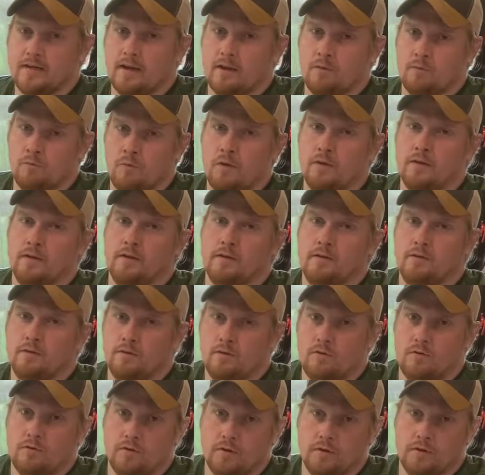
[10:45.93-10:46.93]
I wanted
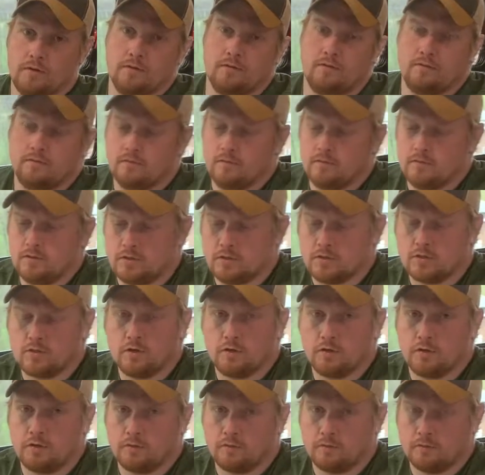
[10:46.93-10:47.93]
on this
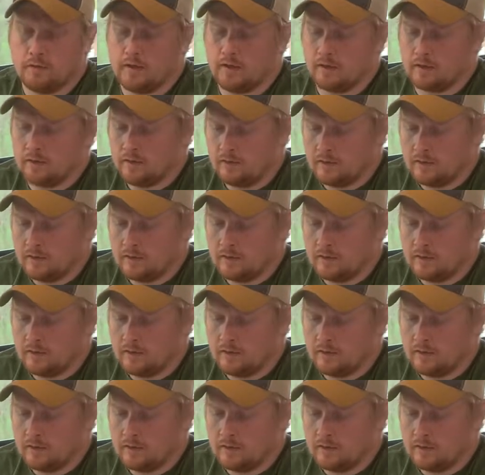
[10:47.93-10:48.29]
current rig.